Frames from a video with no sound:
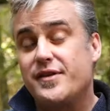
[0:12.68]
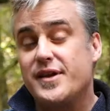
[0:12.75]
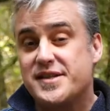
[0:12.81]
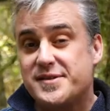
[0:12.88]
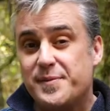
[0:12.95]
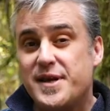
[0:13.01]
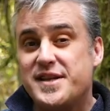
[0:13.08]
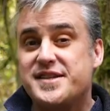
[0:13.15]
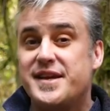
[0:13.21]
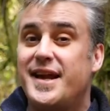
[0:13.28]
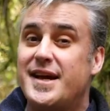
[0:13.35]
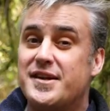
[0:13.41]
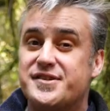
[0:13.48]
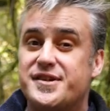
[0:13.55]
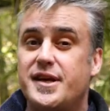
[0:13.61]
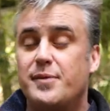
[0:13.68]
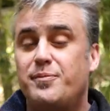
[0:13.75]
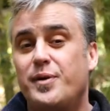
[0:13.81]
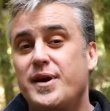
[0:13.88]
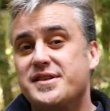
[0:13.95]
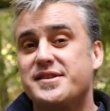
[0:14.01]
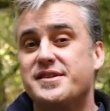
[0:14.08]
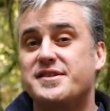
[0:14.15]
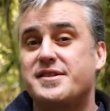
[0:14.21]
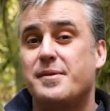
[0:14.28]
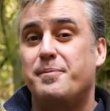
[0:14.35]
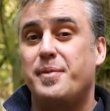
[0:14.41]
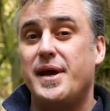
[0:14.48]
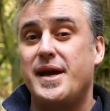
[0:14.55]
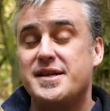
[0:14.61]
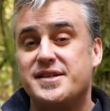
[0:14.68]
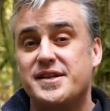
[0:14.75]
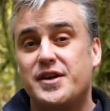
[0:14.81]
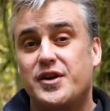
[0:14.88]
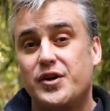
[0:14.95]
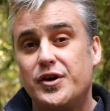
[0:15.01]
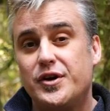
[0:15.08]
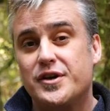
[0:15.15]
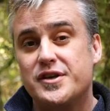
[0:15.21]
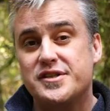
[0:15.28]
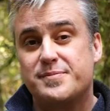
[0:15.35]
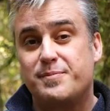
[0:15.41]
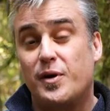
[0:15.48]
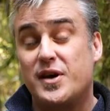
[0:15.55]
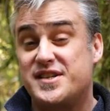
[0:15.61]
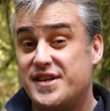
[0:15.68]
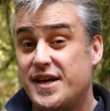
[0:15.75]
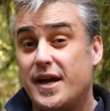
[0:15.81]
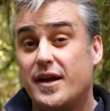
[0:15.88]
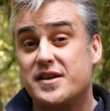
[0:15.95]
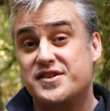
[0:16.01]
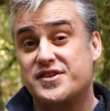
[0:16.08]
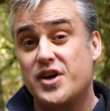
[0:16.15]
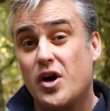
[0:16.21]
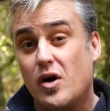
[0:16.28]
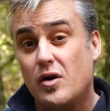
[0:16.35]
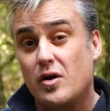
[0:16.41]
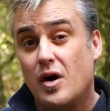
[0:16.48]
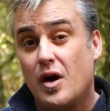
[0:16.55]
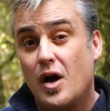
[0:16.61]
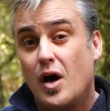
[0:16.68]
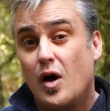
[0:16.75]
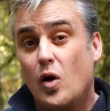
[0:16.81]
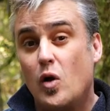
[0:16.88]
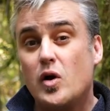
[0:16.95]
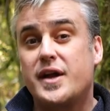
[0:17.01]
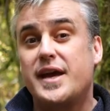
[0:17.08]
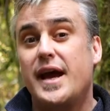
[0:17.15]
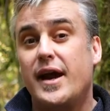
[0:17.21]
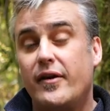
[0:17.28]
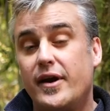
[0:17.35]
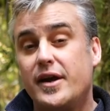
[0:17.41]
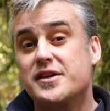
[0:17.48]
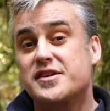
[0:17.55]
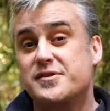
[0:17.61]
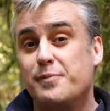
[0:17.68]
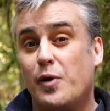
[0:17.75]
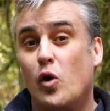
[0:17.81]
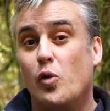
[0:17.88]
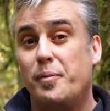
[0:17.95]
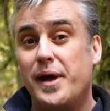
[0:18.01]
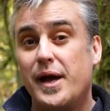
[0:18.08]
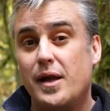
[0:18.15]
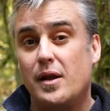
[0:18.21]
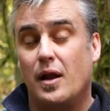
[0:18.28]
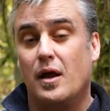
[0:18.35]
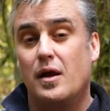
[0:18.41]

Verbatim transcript: this means announcing your presence to bears and cougars by singing a song or carrying a small bell.